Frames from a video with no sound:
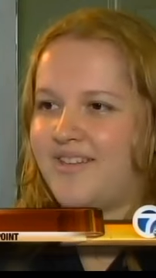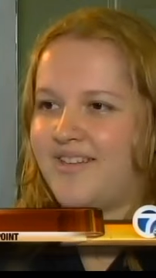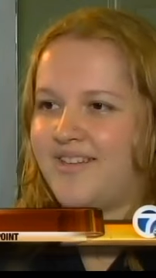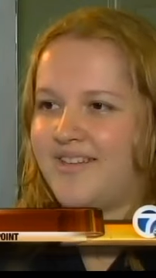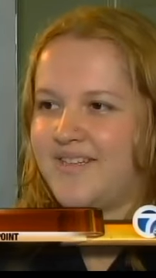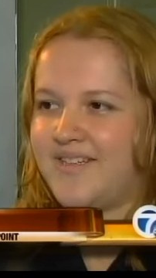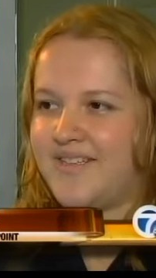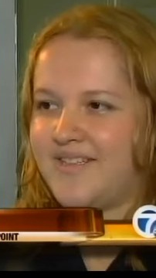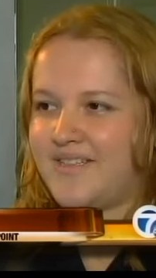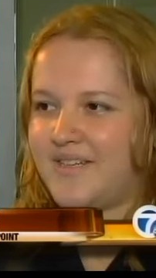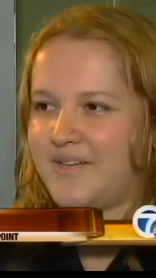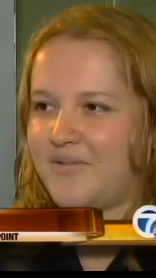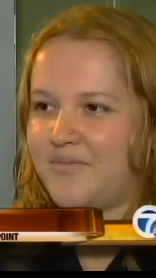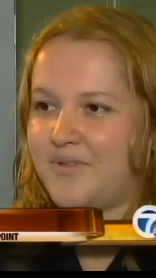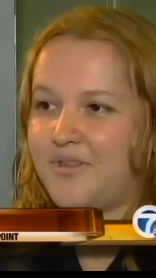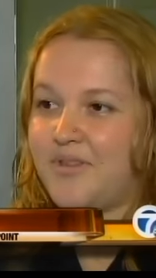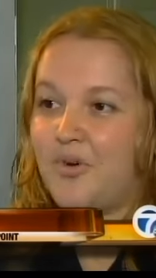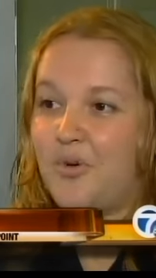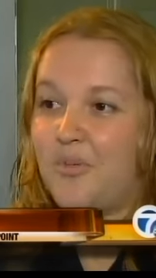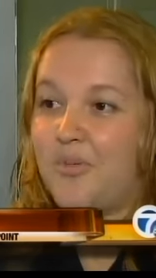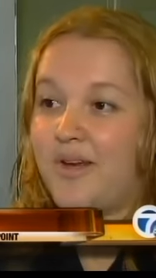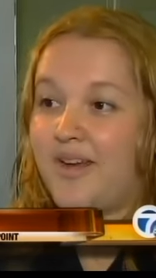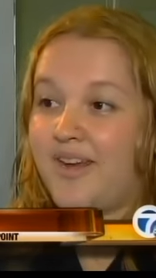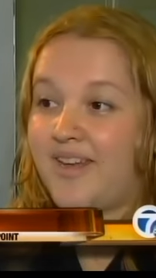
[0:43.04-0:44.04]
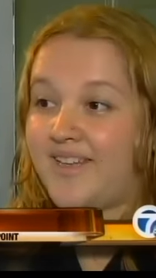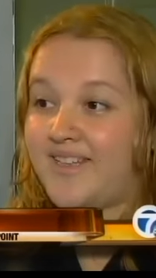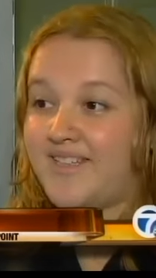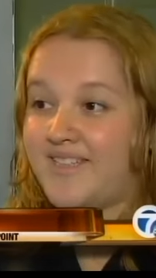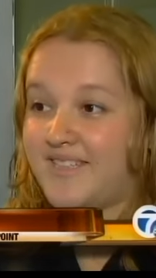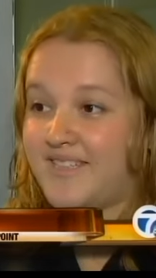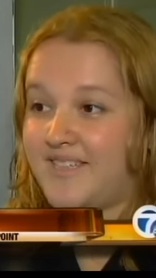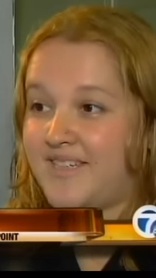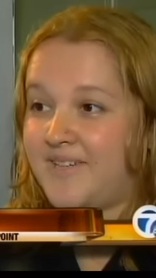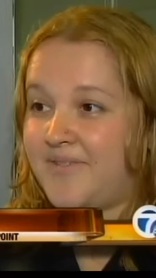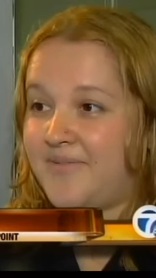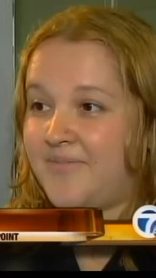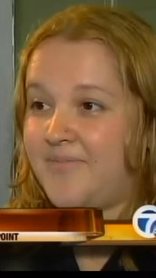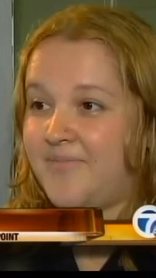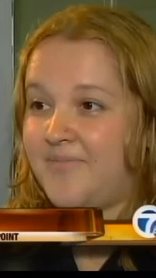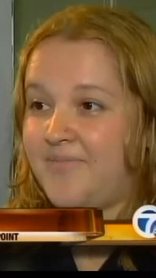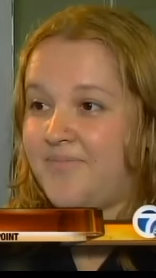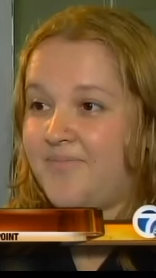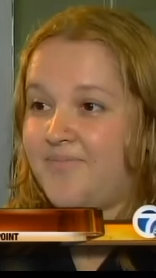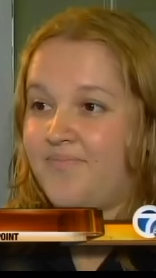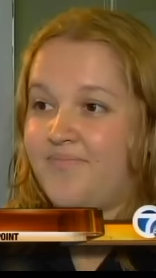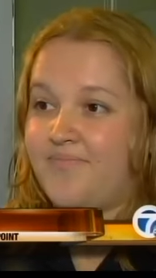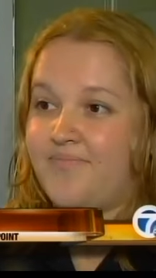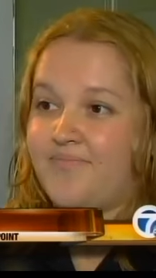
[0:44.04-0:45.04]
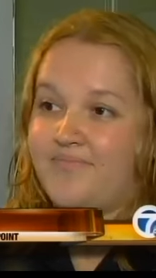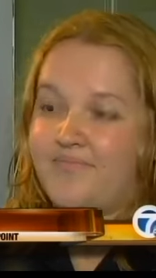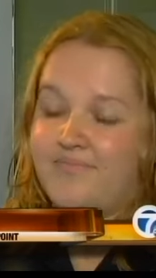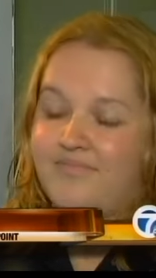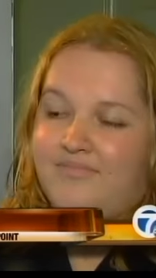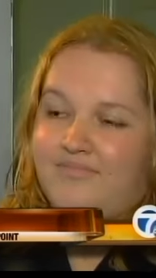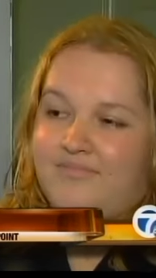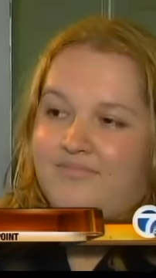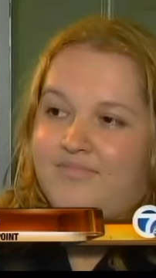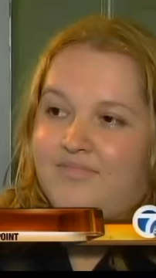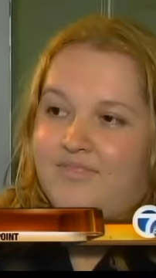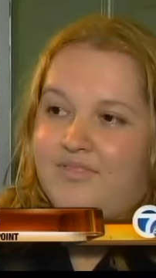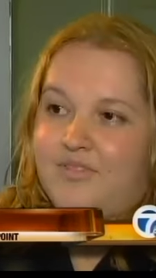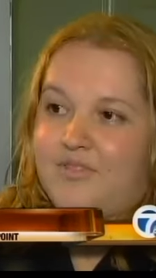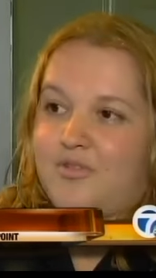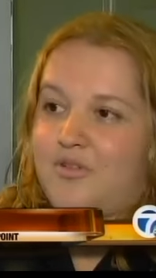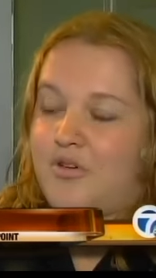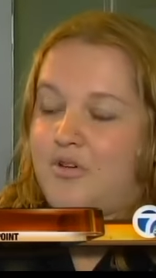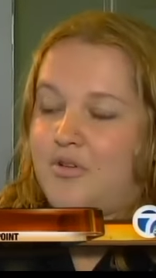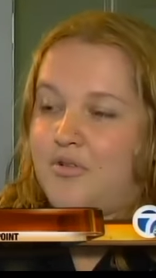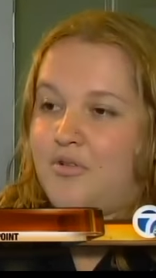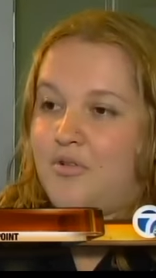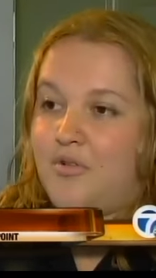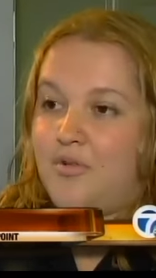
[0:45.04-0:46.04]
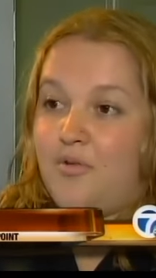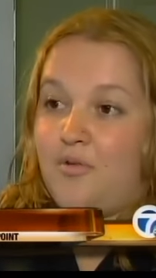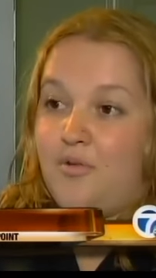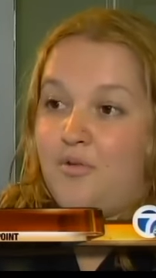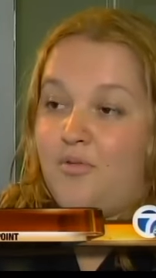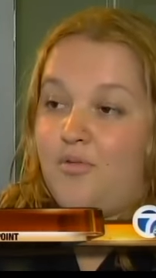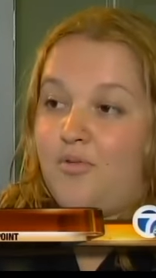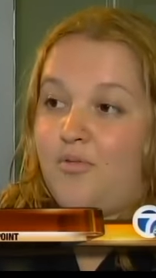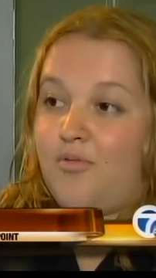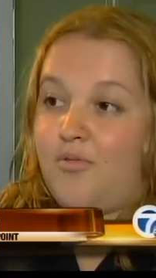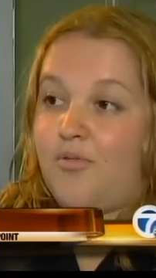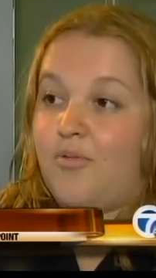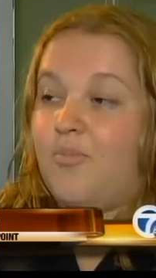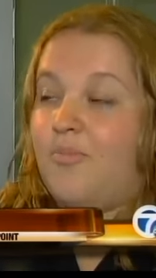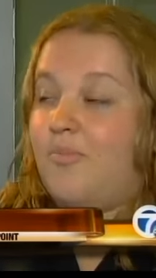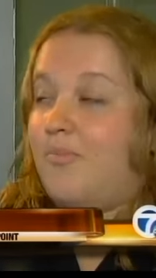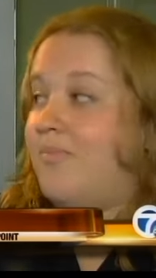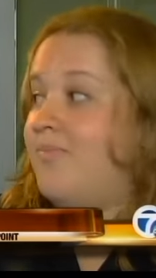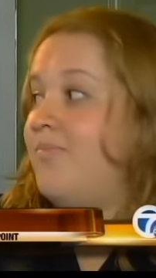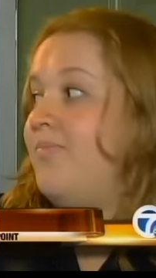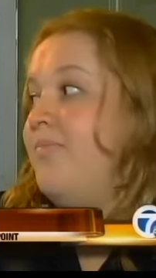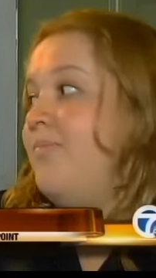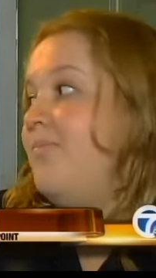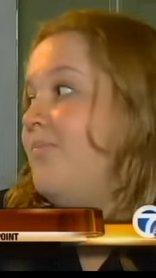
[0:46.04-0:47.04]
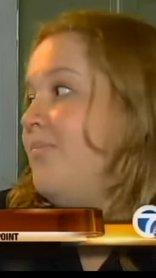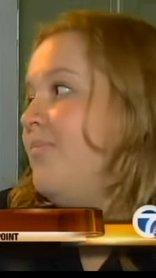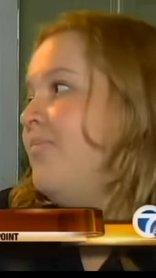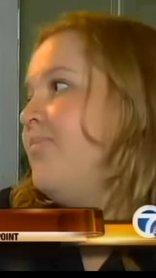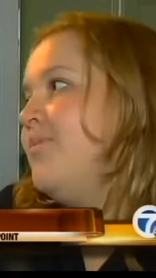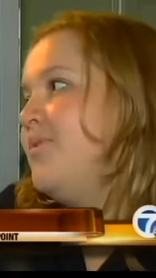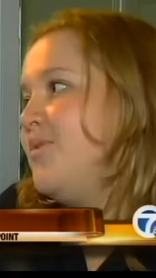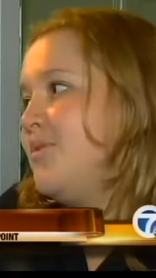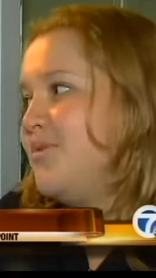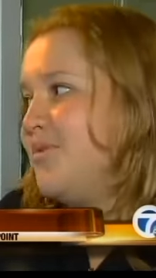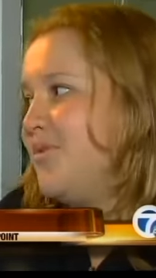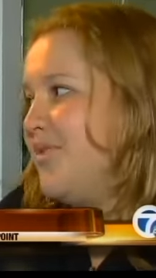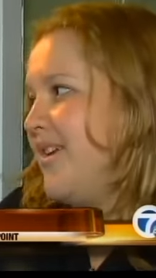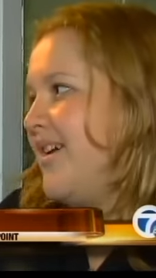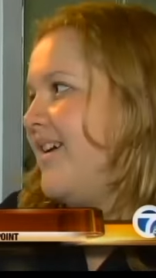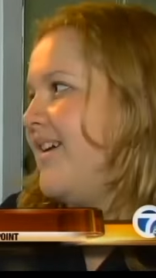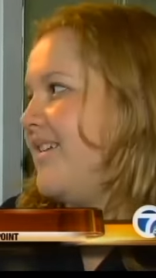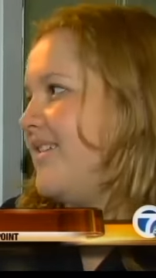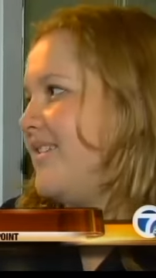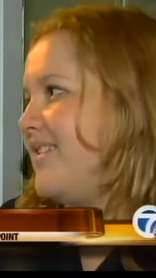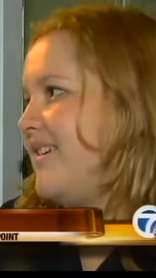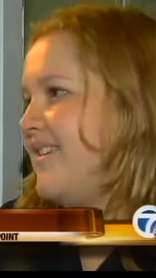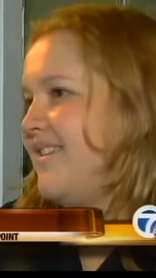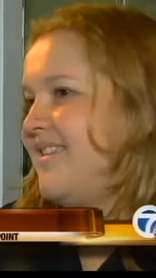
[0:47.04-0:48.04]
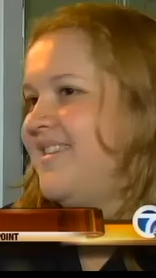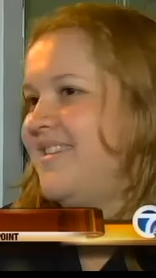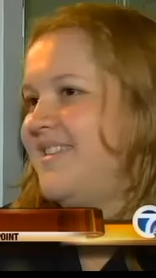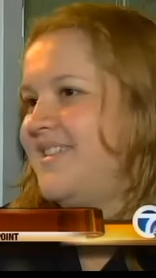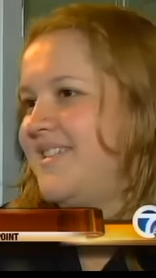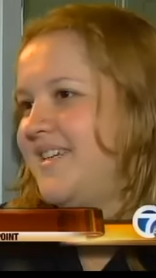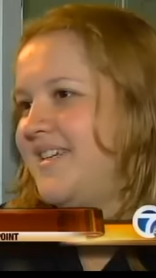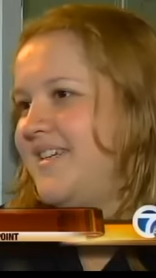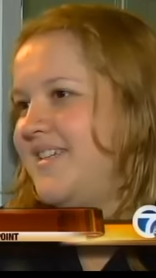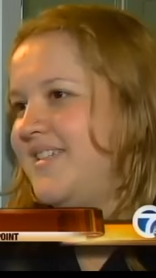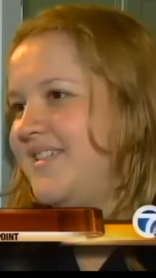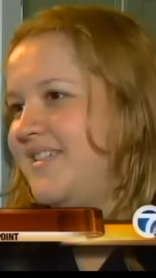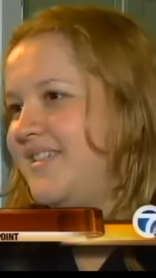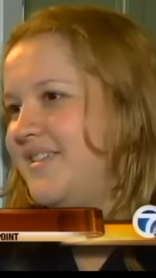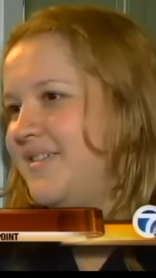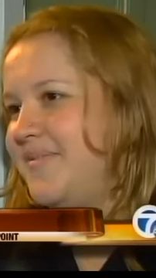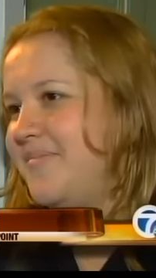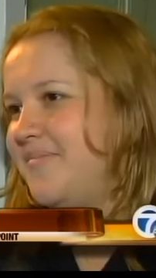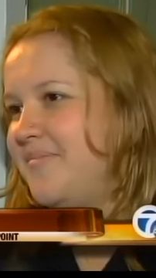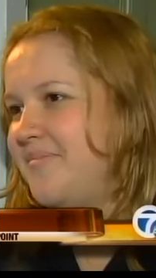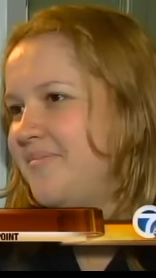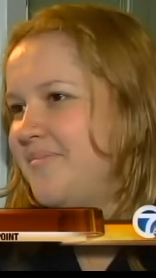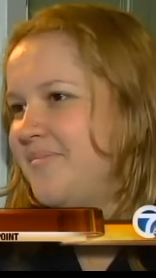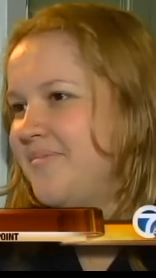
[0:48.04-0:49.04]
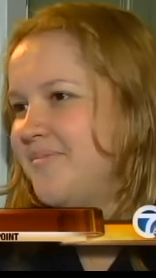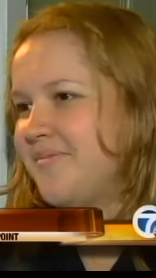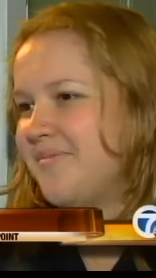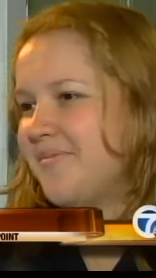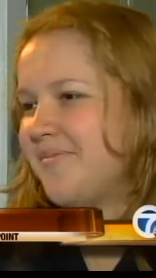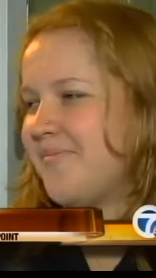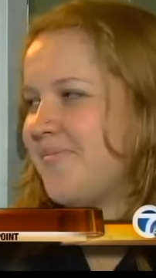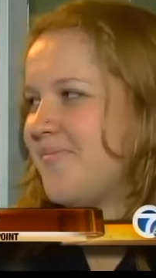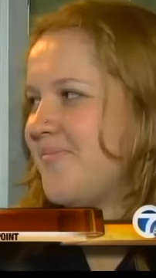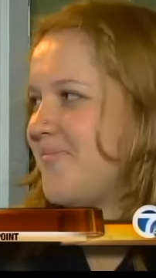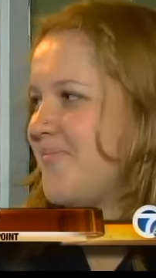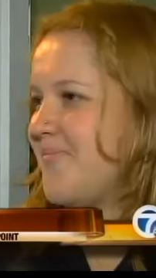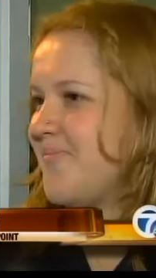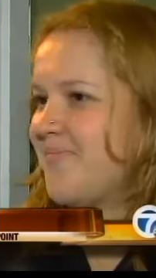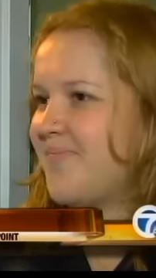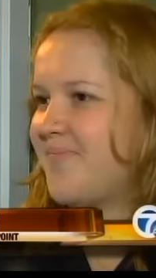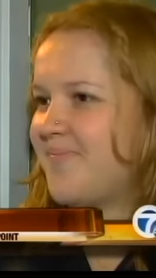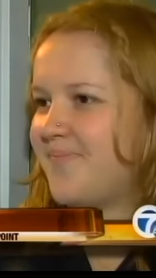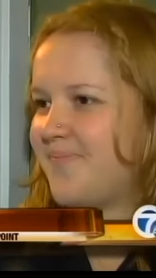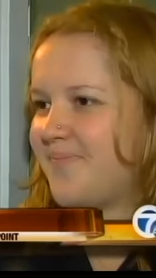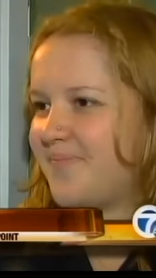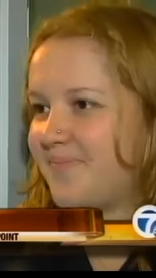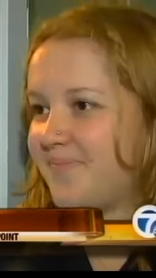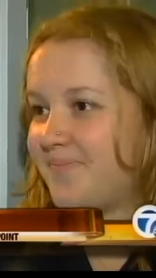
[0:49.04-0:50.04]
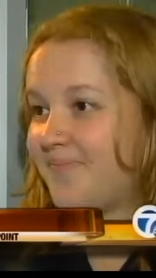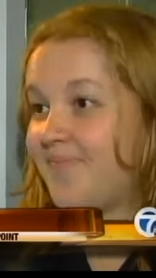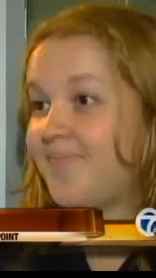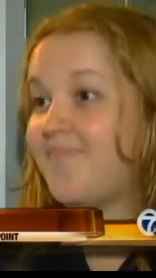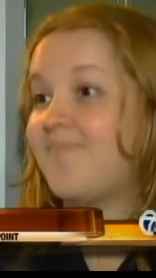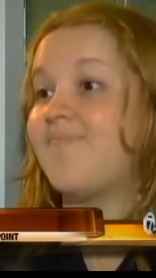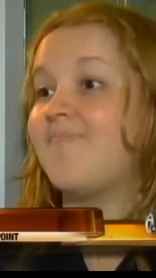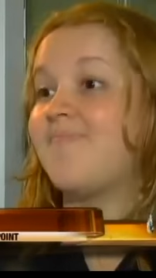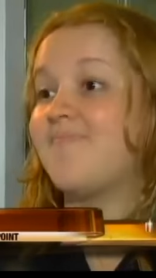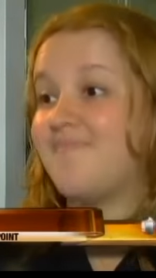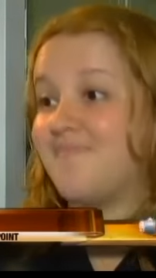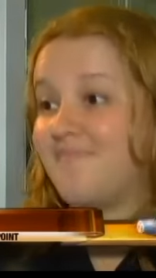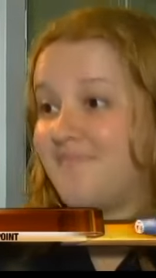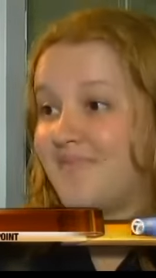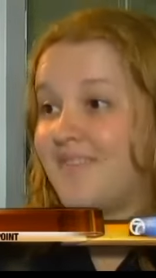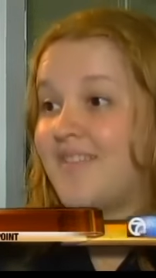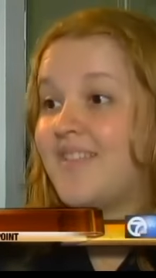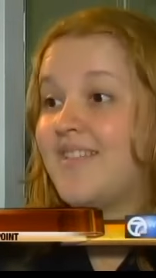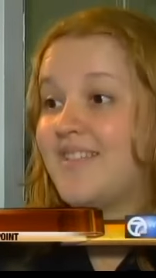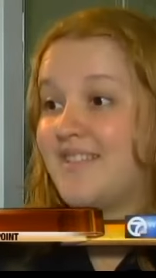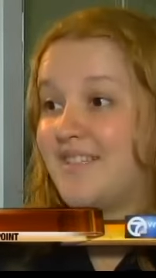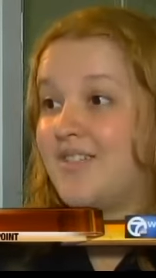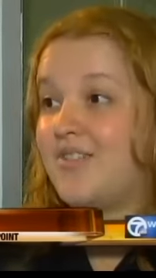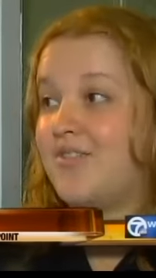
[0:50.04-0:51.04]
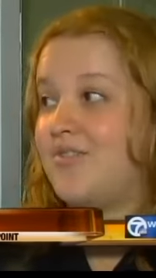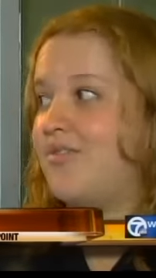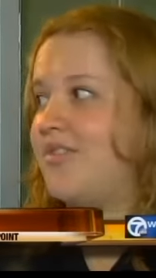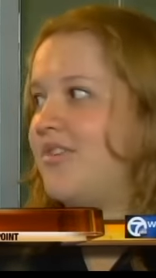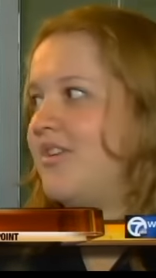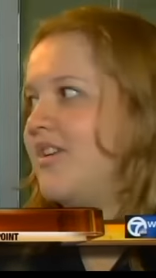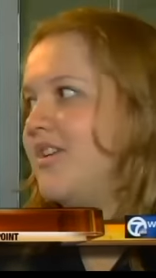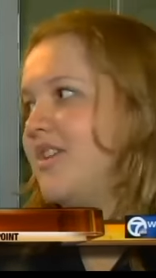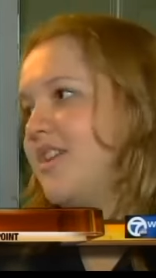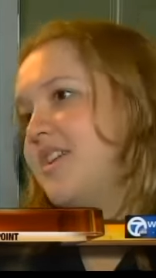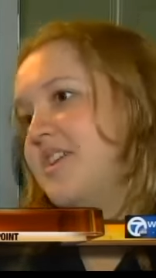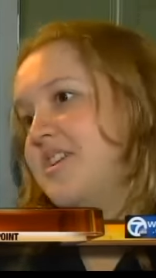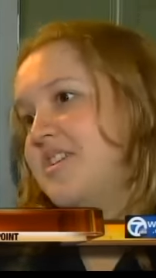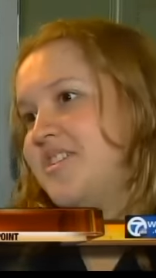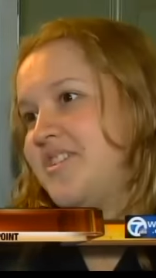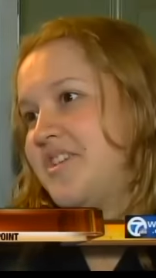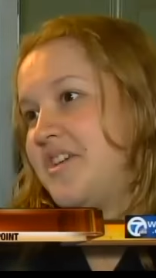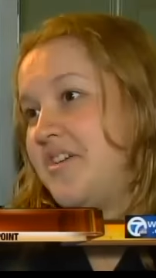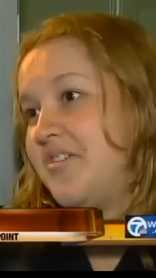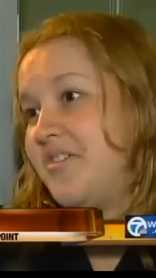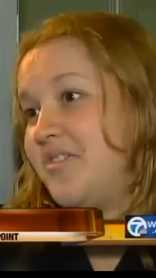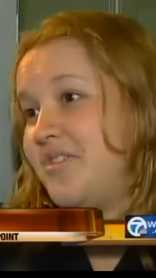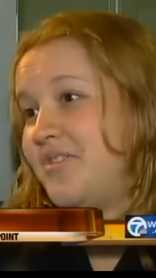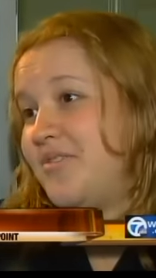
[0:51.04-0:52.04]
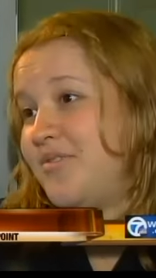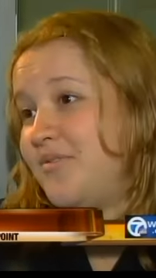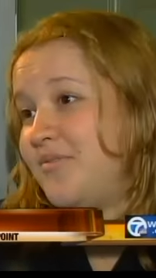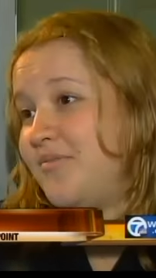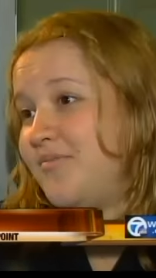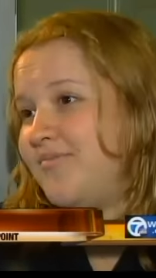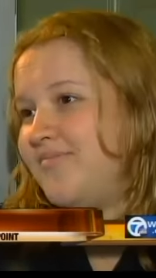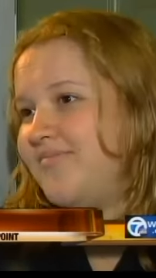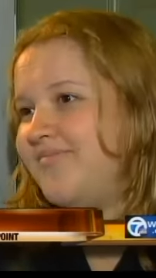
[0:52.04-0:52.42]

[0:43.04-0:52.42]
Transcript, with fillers: at the nighttime when nobody can see. So I don't know who could do that at the daytime, you know. It's pretty bold. So, and, and it's scary too.